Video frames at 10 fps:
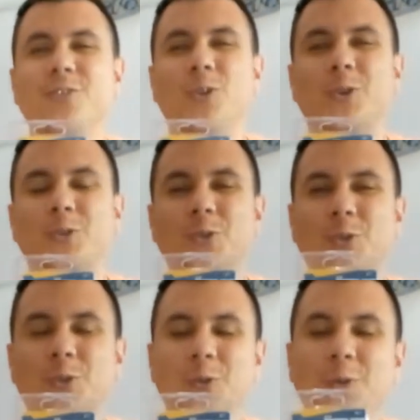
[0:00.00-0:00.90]
Doctor
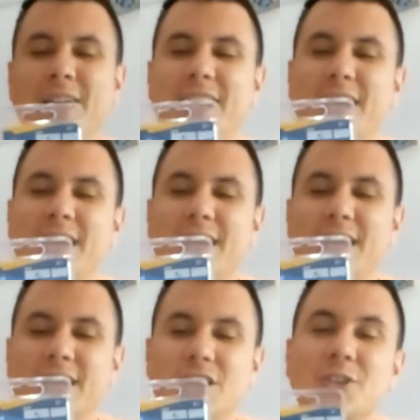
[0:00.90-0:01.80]
Who.
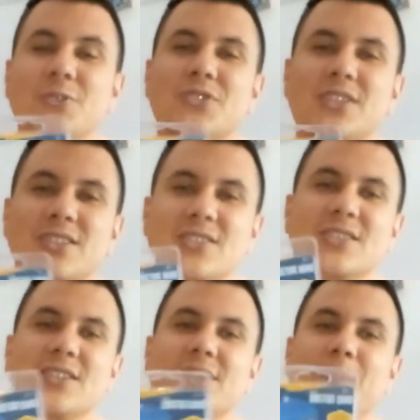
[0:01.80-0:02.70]
Uh, he used
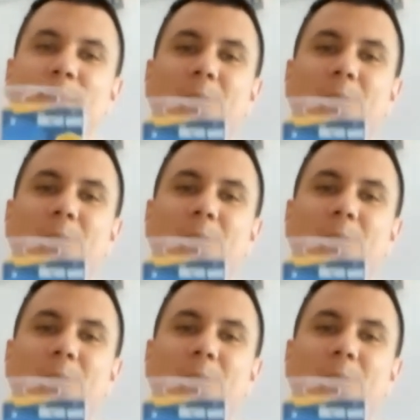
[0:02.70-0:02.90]
this uh,